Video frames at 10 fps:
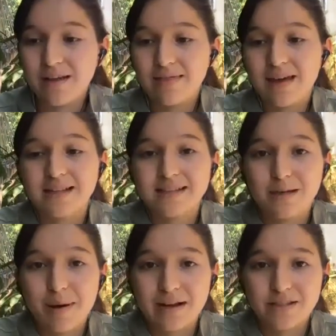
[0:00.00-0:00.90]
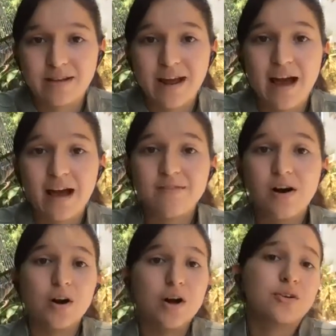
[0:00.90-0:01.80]
that seed packets are going to have
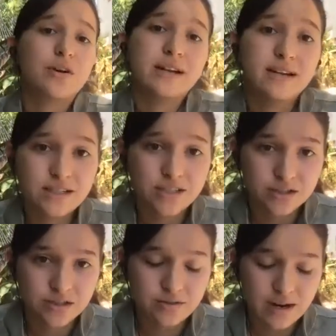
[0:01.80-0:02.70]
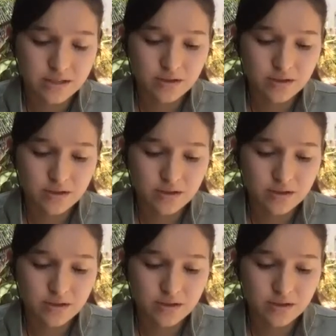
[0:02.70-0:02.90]
are accreditations, right?